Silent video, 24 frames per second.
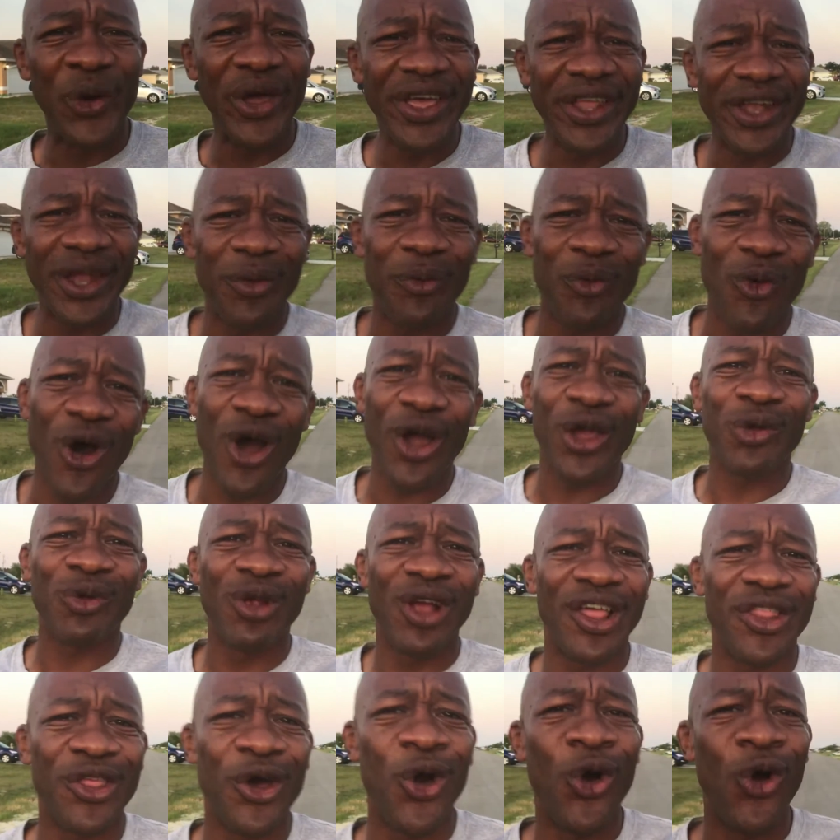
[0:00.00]
We ended up
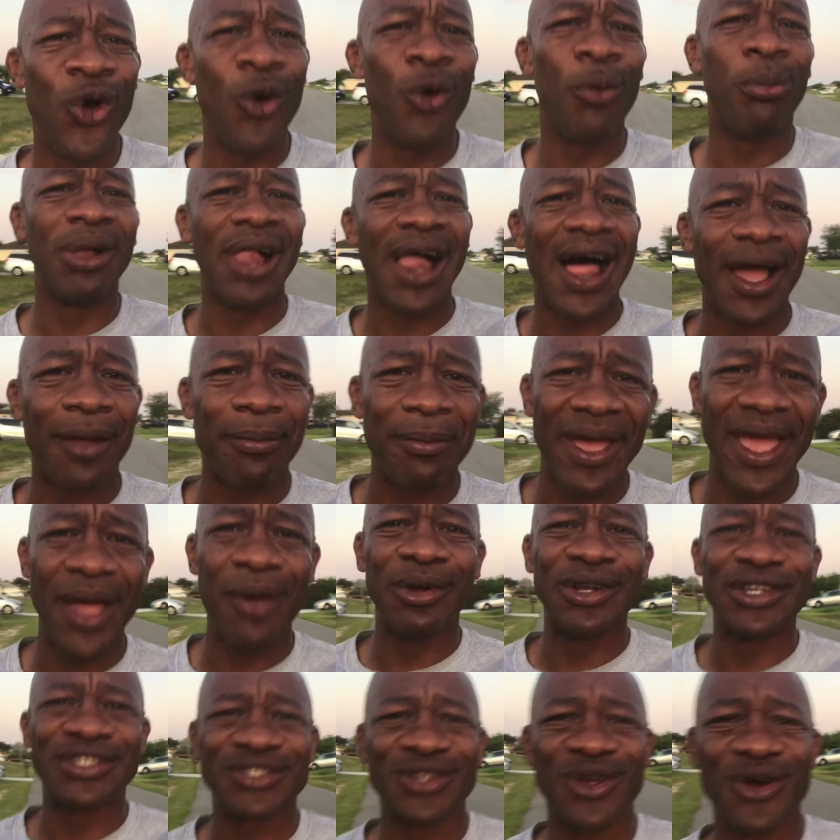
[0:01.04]
walking around the whole block,
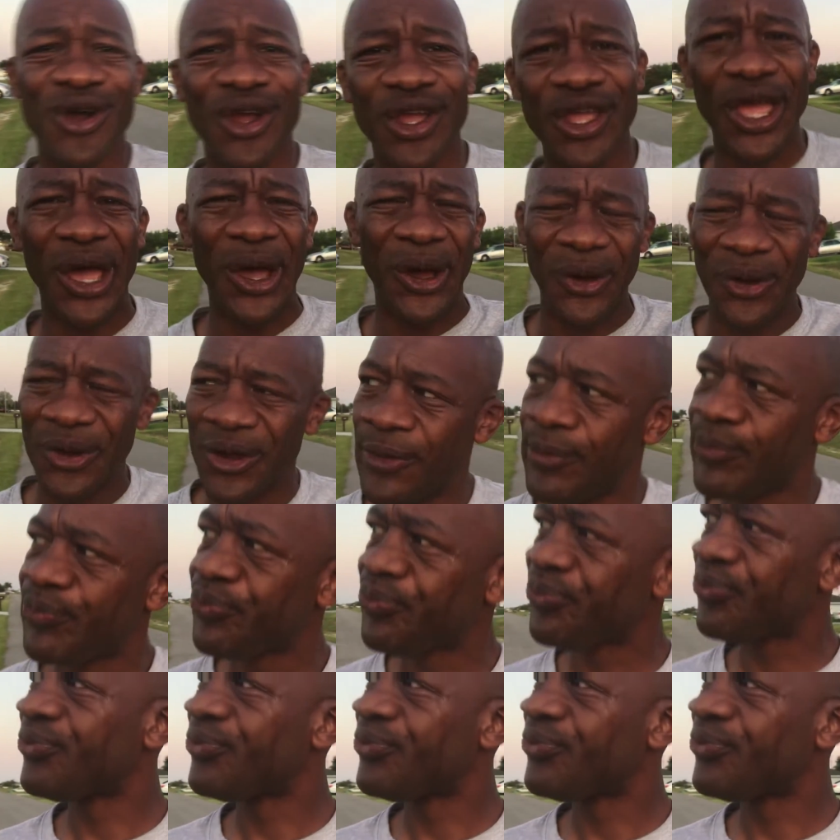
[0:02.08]
man. We're just going to go.